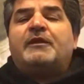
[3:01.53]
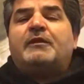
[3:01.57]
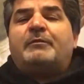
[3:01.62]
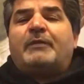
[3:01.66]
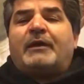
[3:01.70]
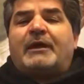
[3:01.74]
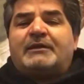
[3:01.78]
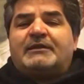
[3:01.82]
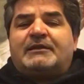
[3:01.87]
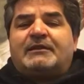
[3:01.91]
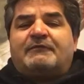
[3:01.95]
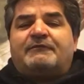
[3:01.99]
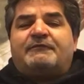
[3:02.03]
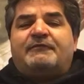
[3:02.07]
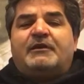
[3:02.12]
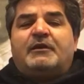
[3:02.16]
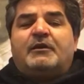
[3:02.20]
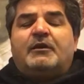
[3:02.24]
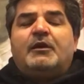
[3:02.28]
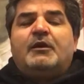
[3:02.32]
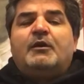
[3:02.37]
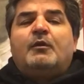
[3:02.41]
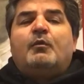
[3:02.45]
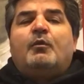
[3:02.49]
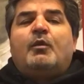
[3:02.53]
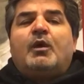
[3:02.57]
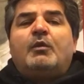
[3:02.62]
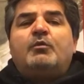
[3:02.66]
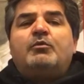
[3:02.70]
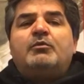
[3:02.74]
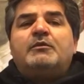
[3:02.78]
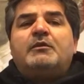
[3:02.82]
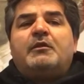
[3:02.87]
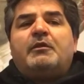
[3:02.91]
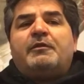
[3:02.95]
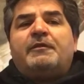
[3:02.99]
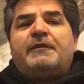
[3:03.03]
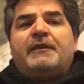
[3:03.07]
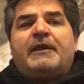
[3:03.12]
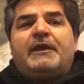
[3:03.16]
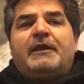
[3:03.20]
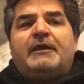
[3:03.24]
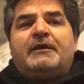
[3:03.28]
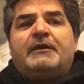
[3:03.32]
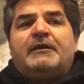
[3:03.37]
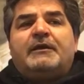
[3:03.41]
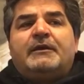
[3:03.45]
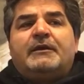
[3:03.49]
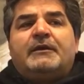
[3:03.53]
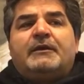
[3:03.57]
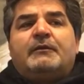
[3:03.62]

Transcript: about that fear. What will it think?